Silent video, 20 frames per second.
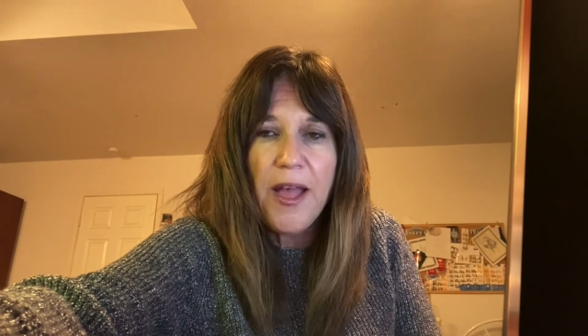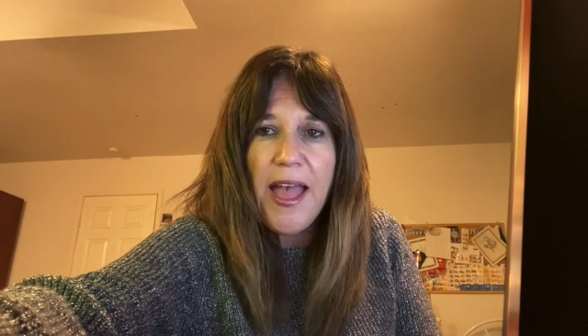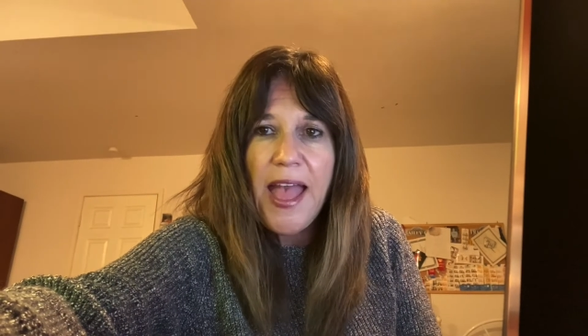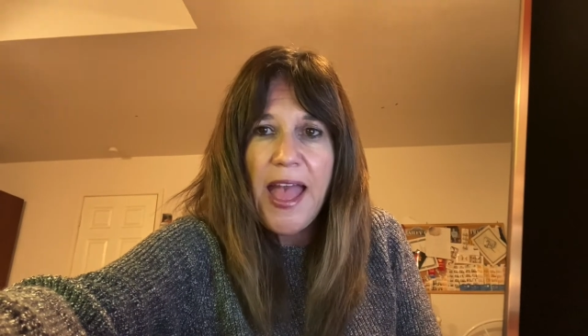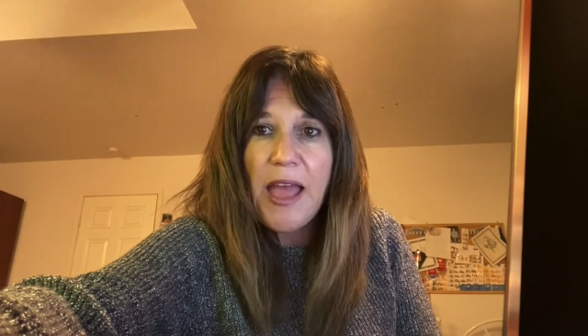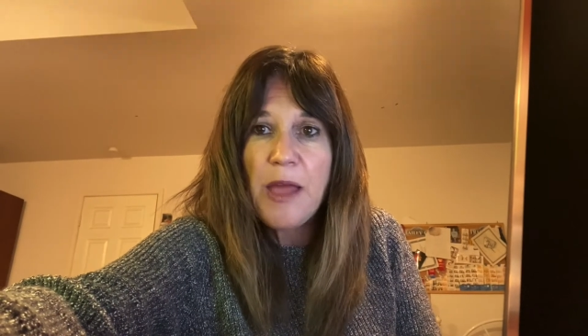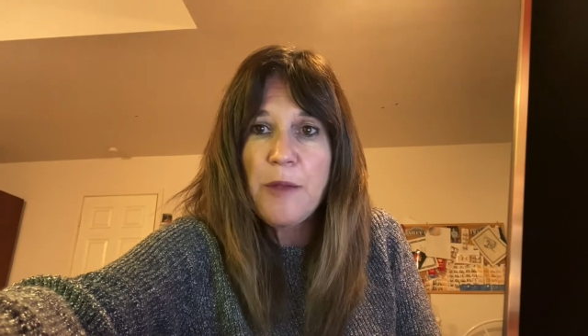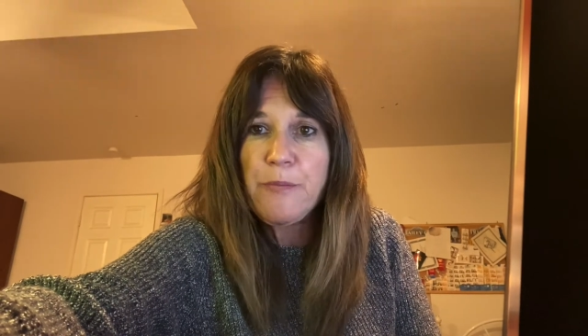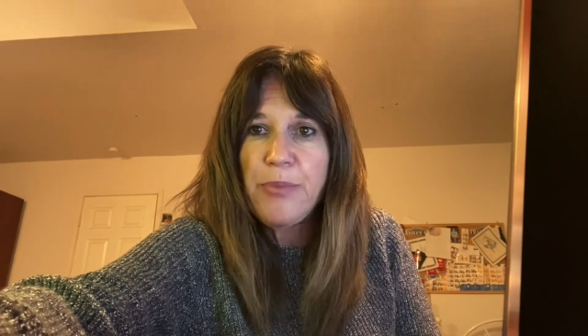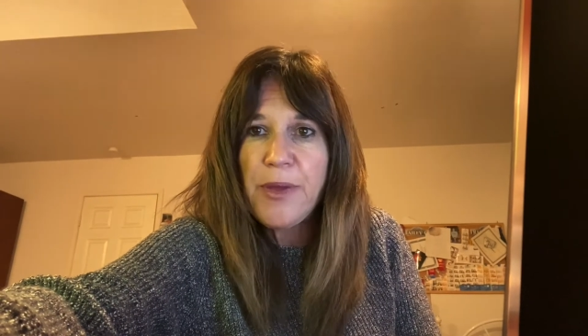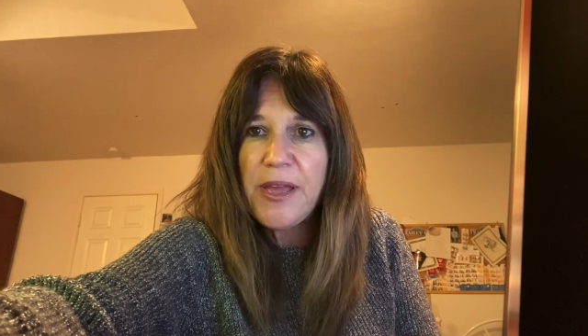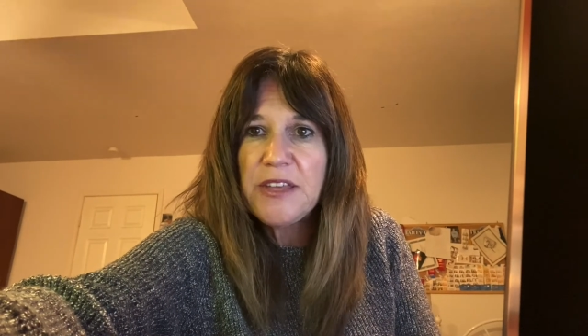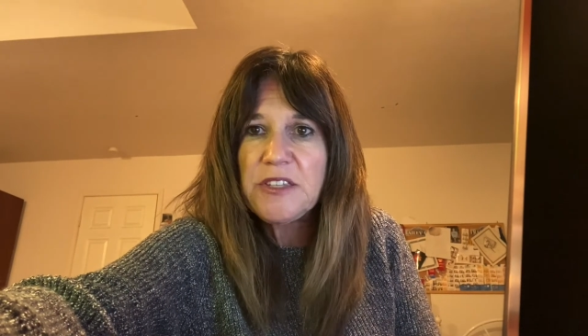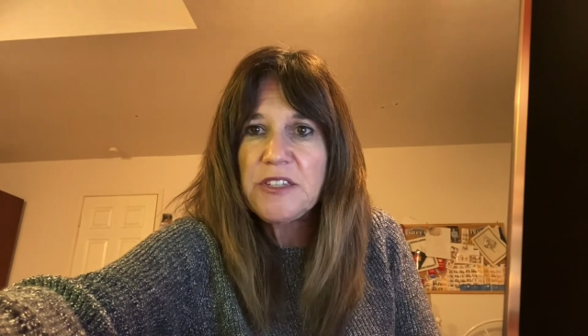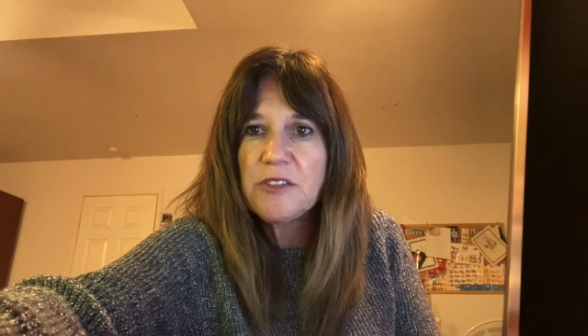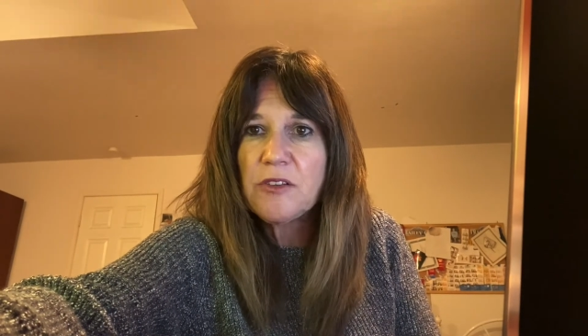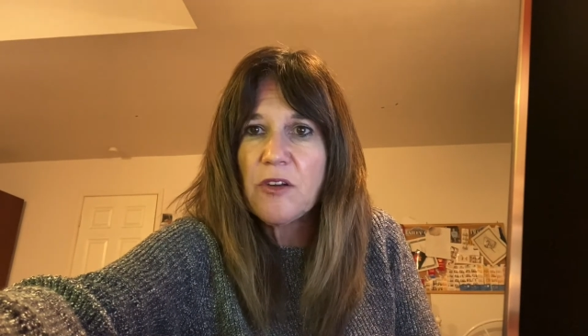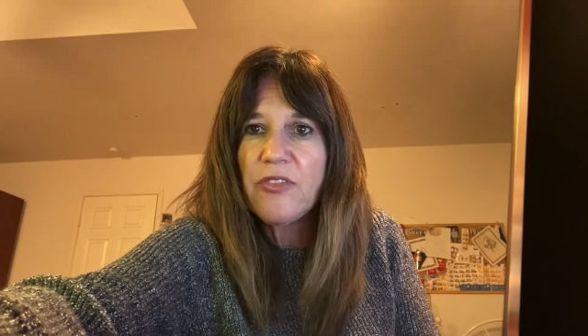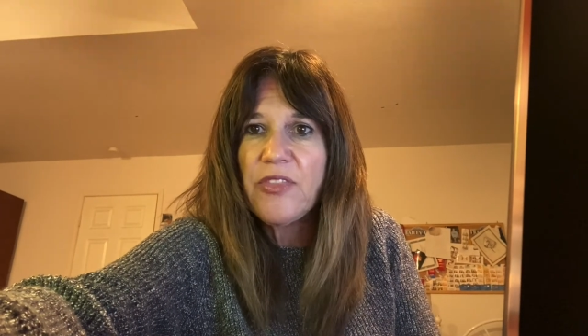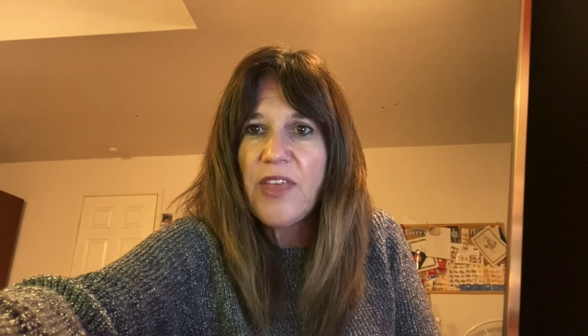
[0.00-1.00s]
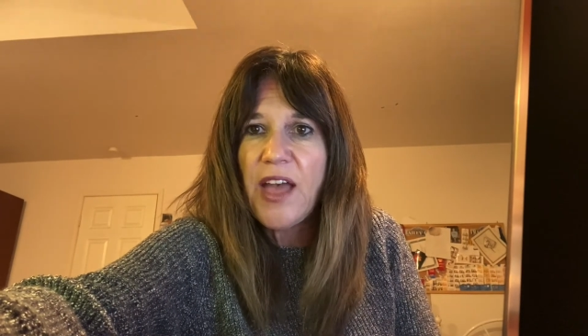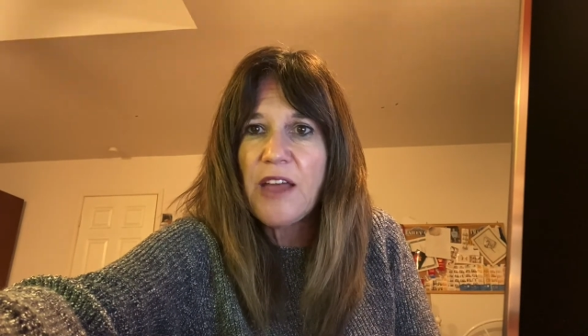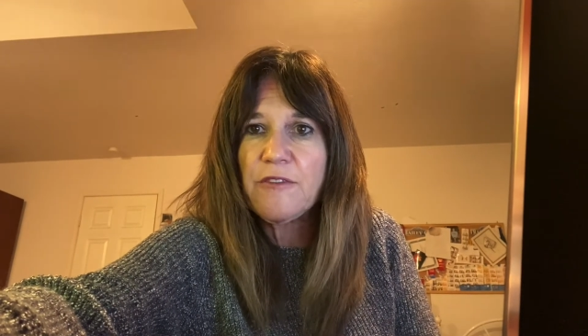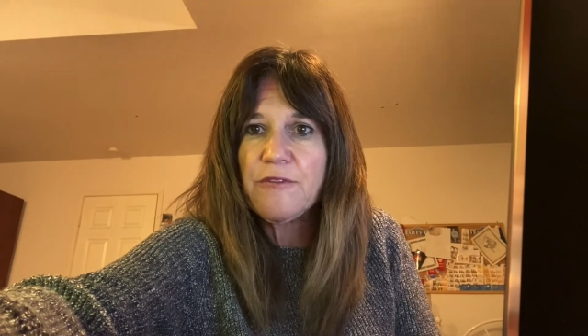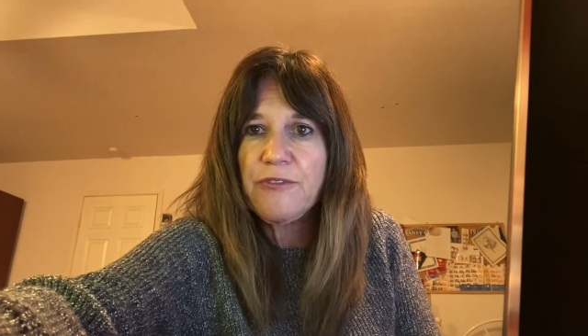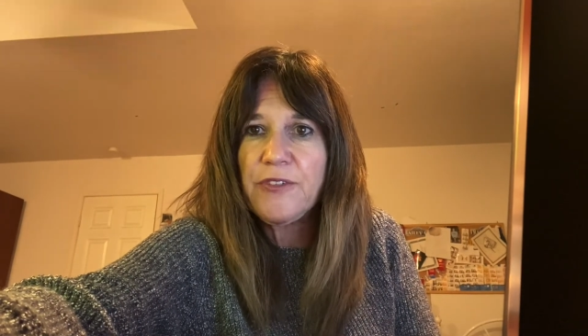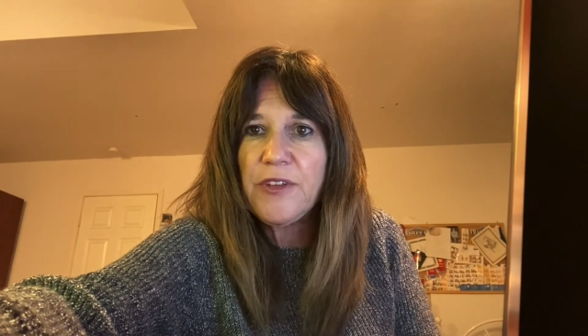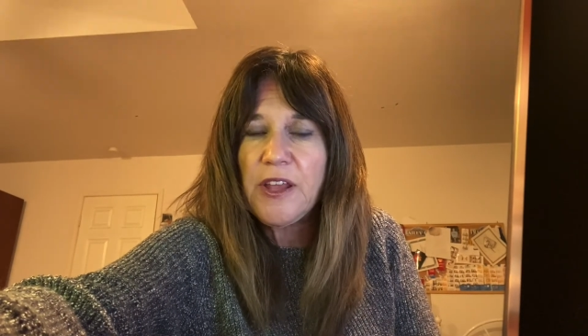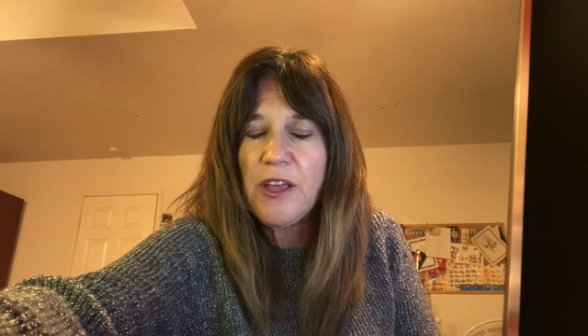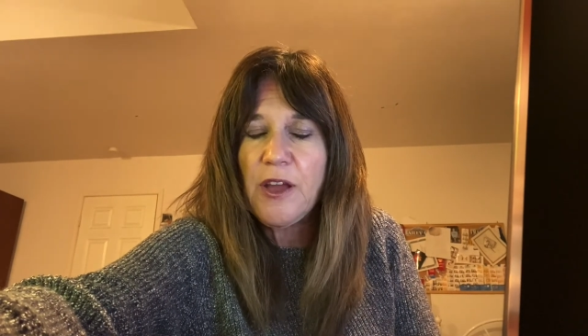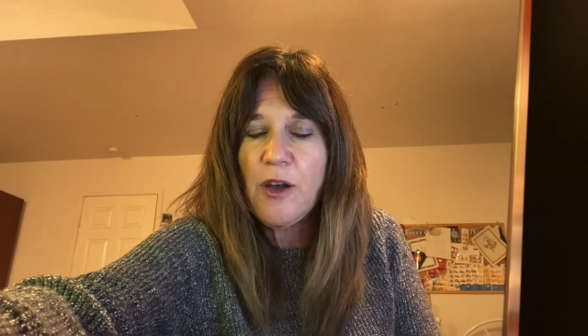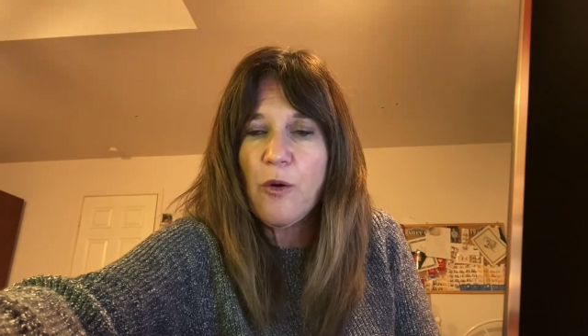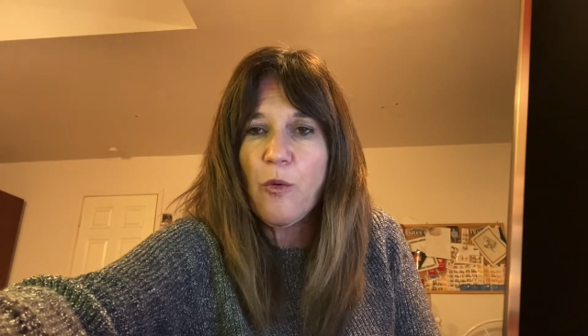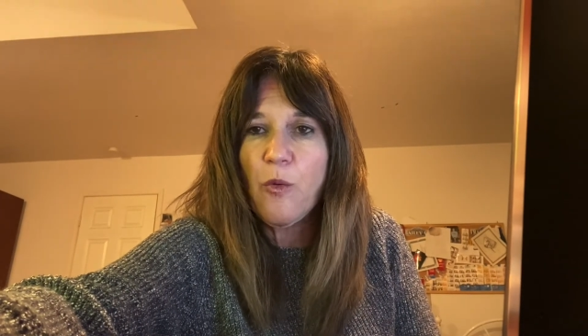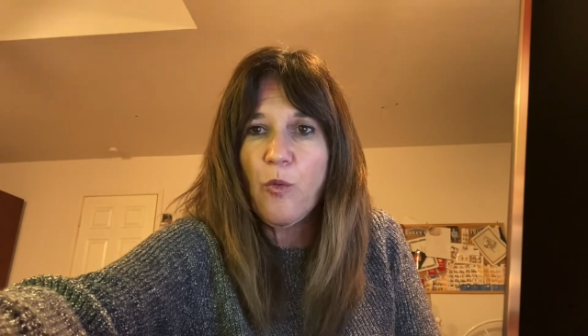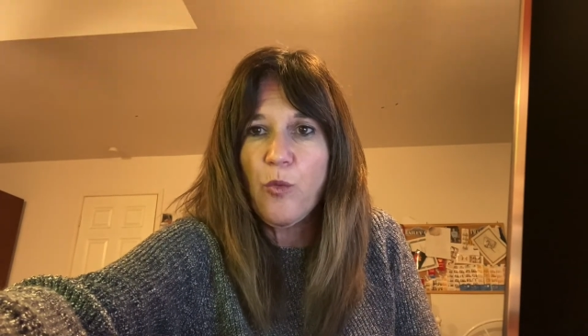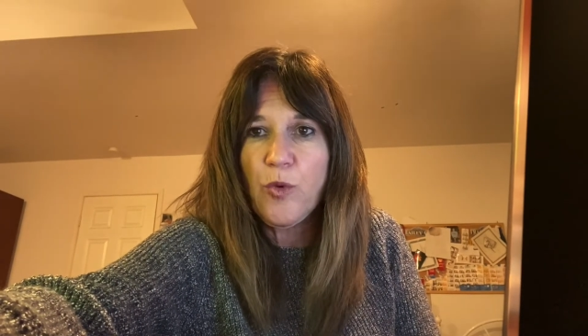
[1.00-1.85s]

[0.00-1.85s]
And based on that video,